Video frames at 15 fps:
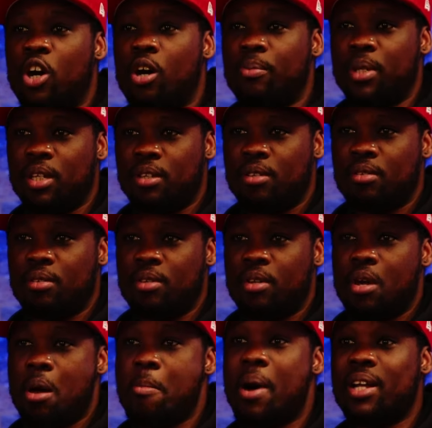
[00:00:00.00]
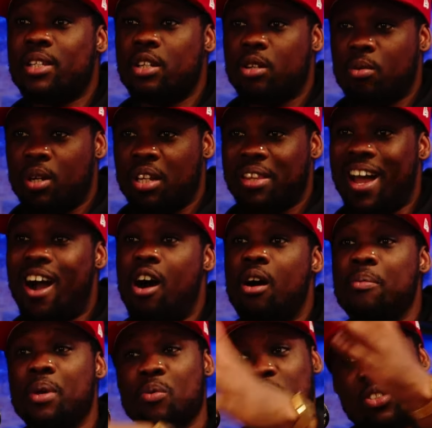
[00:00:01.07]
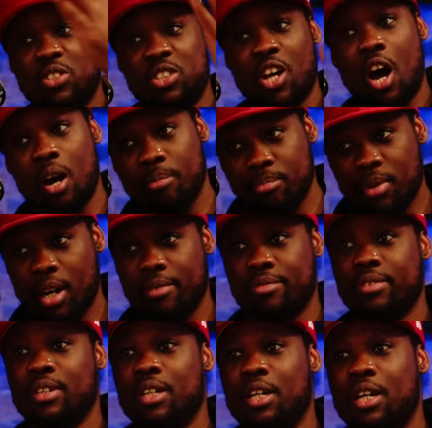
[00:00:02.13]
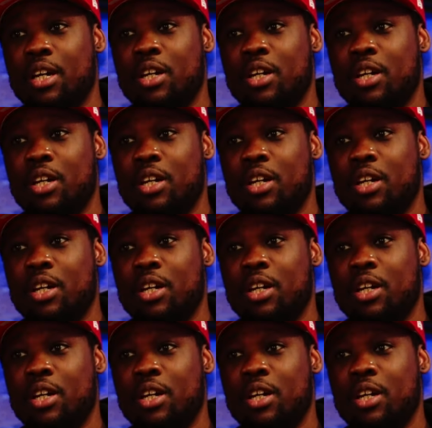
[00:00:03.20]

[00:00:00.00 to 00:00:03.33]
army. Yeah. But I tell you what, that army was dumb, bruv. Mm.